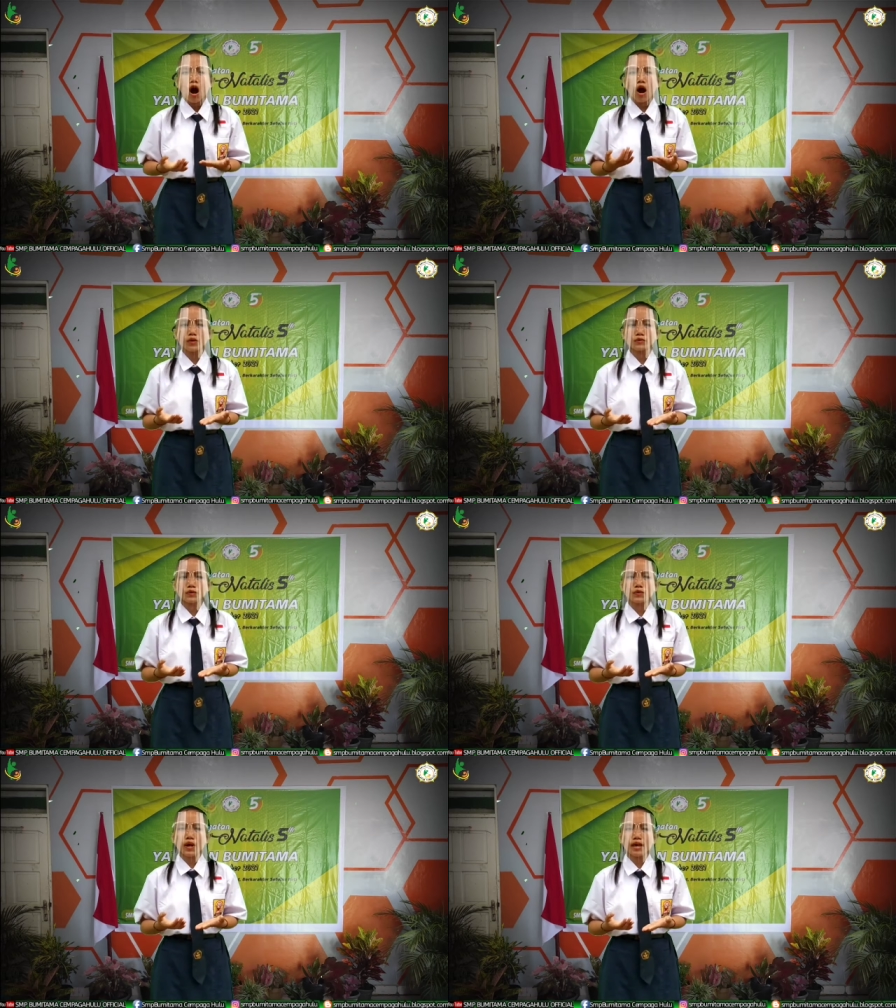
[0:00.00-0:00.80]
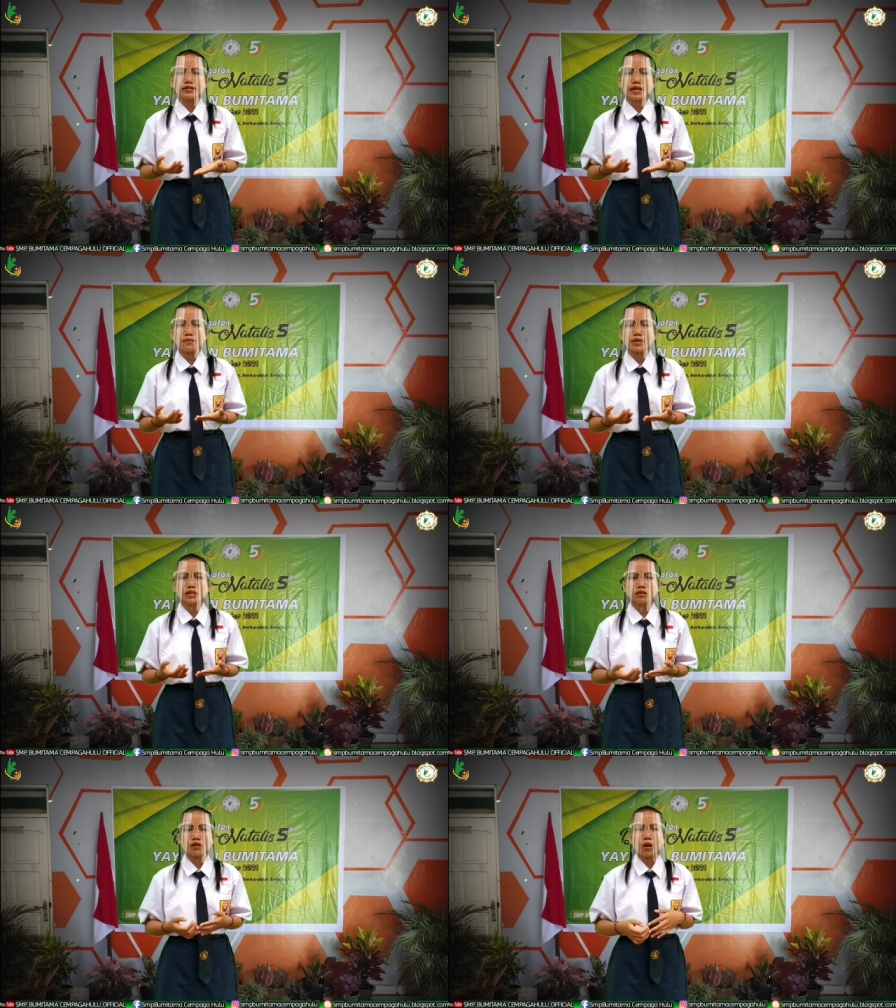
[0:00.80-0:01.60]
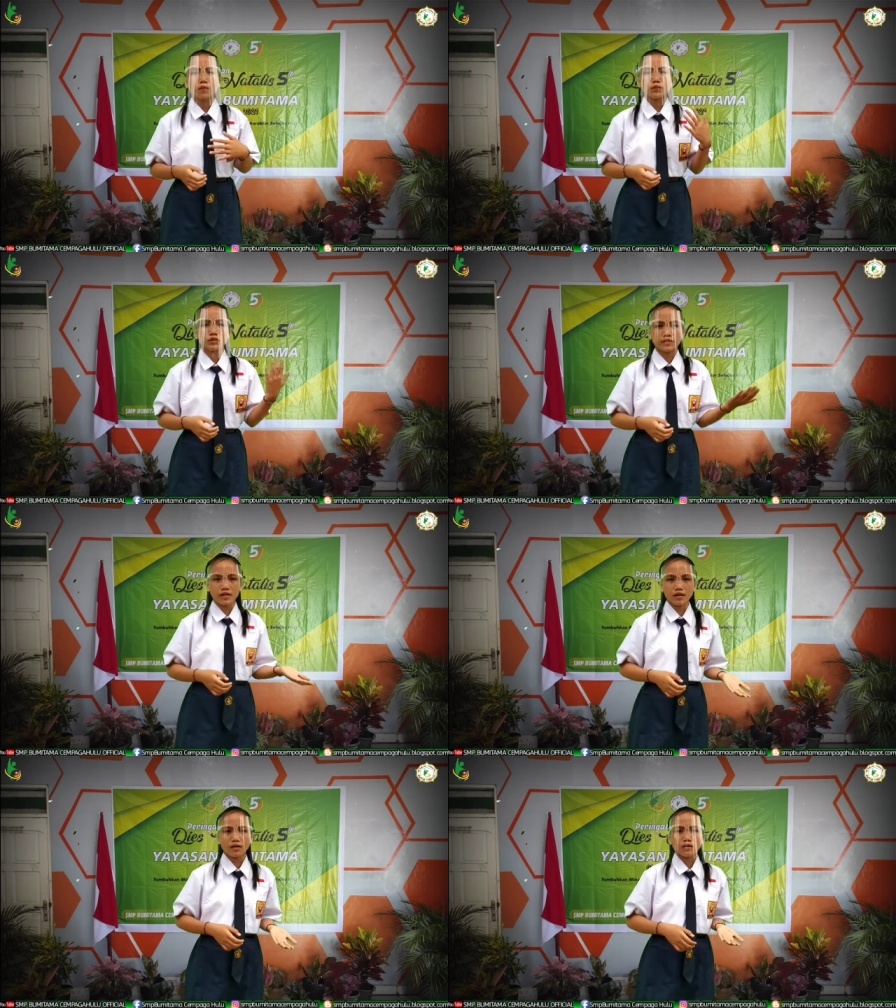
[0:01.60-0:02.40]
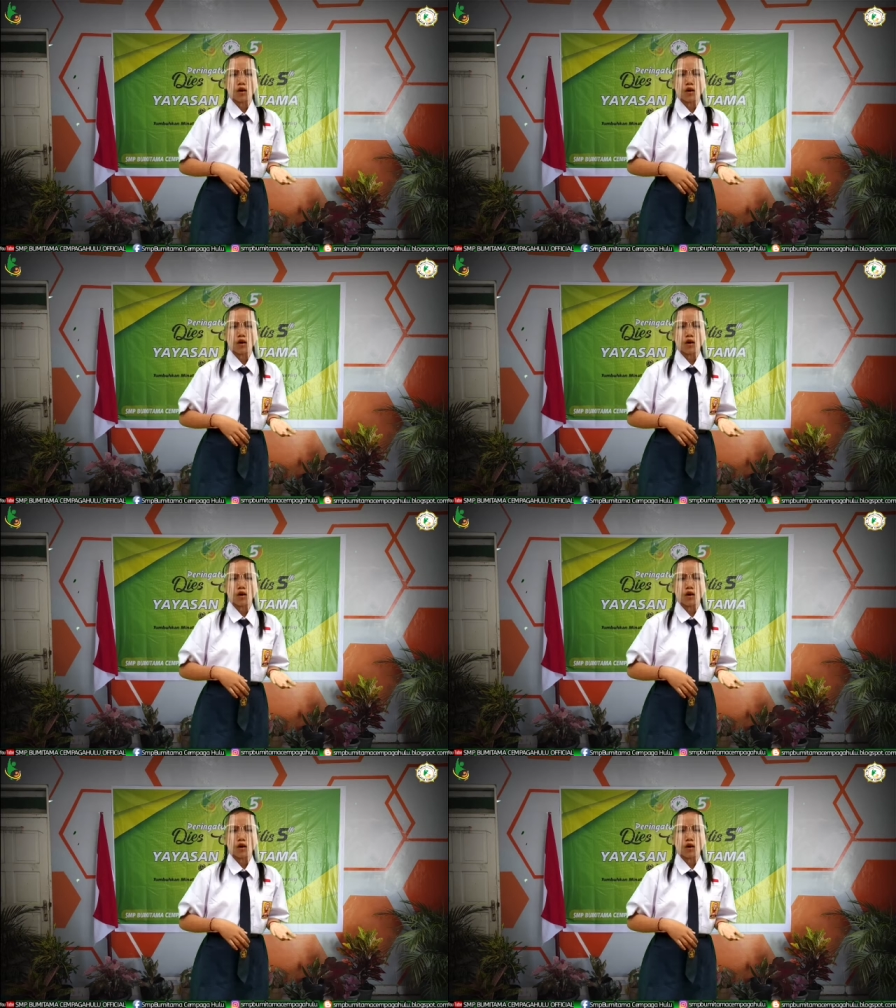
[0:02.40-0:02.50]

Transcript: how to assemble computer,